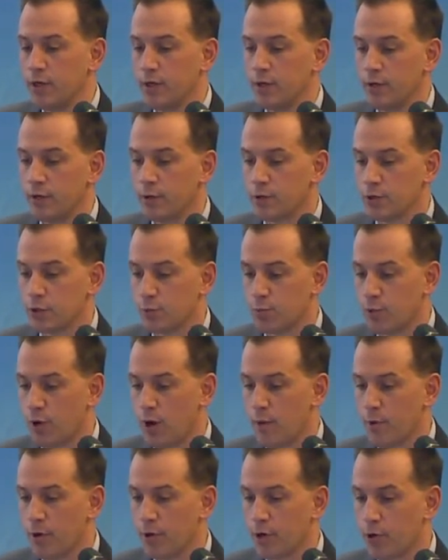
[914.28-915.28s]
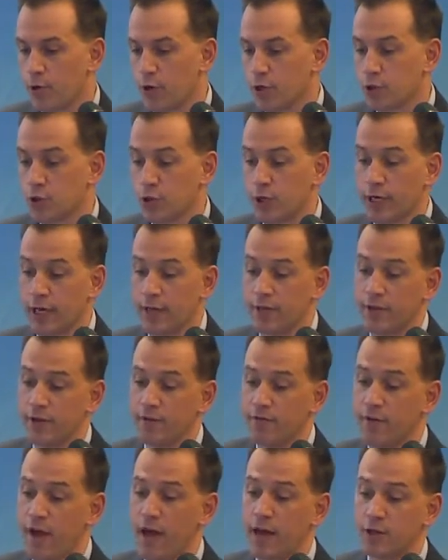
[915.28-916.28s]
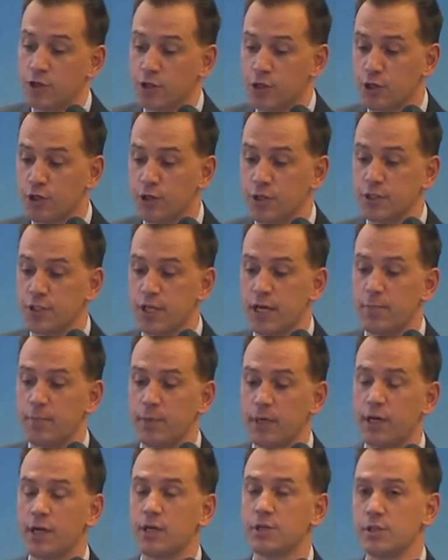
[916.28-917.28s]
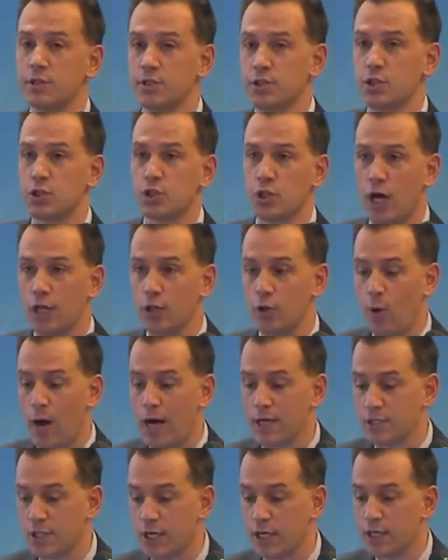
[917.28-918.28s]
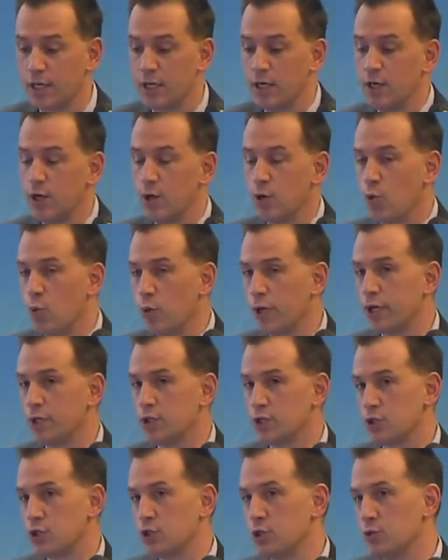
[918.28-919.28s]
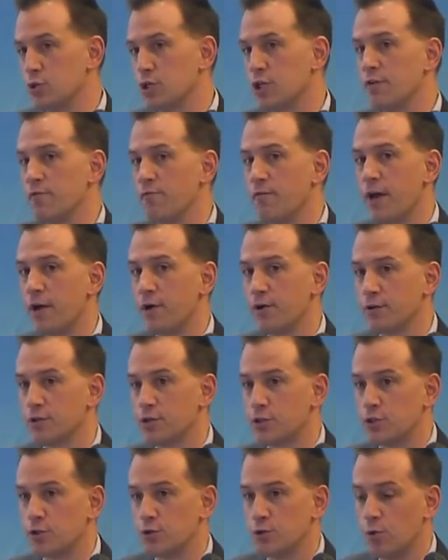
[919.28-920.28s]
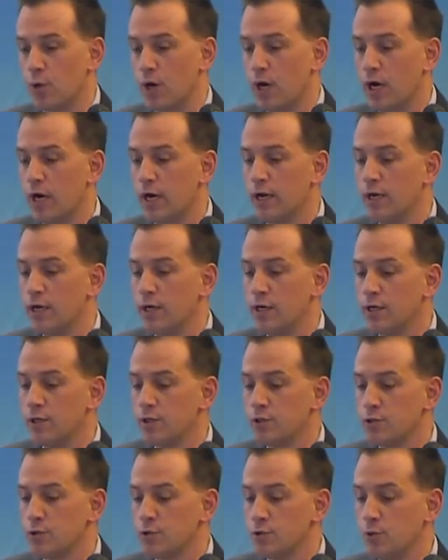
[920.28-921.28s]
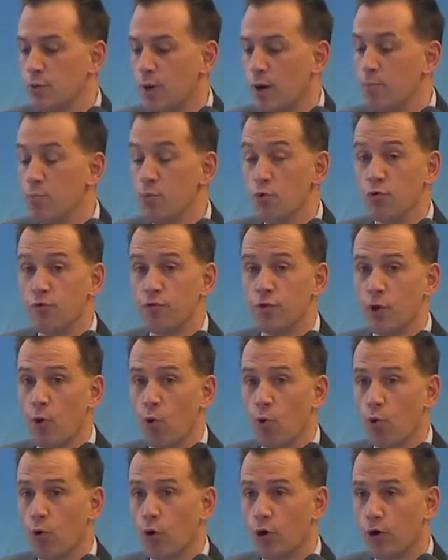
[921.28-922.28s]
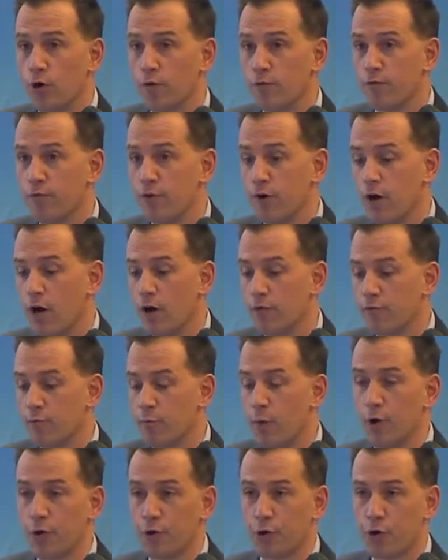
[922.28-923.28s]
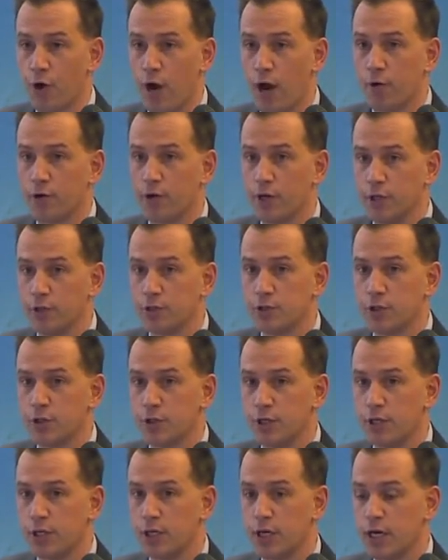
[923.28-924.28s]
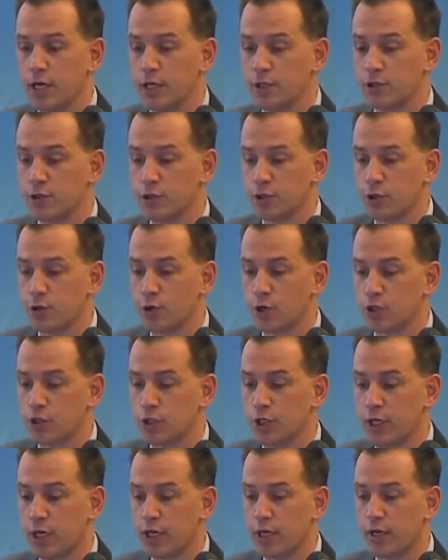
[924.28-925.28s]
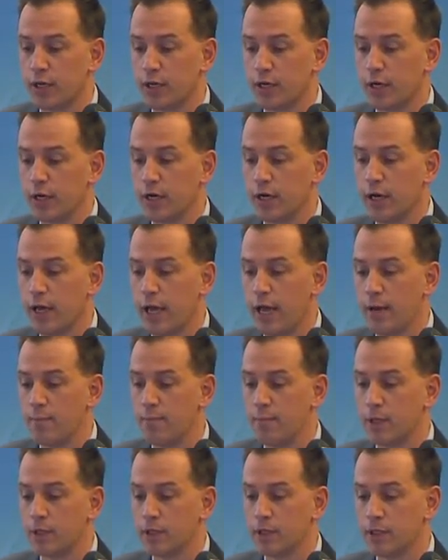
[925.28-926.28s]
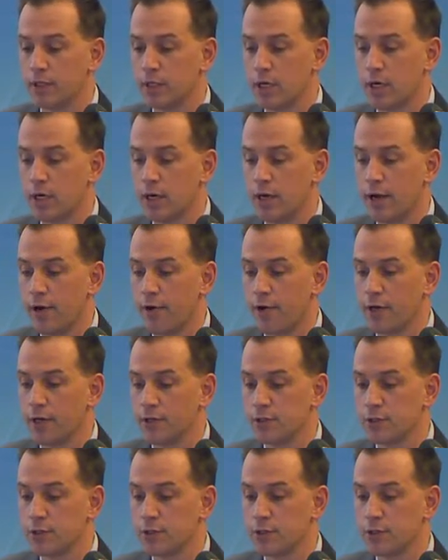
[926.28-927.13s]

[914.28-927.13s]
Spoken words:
There's a primary crusher. Again, the advantage here is that because it's a shallow asset, we can just use conveyors to move the ore from underground into the crushing and milling areas.